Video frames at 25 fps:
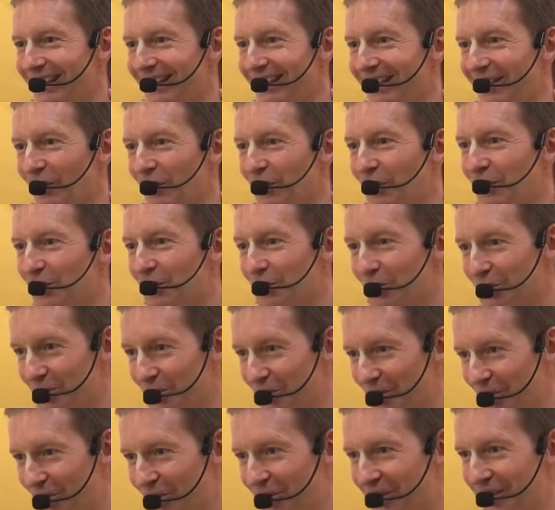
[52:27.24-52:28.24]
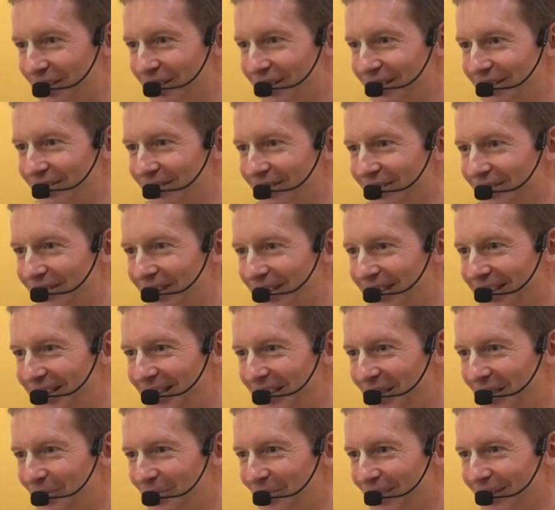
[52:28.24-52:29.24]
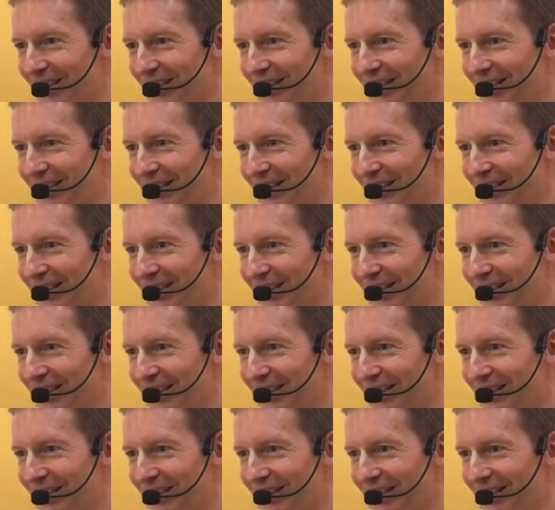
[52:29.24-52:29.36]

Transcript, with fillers: Oh, you should know it very deeply.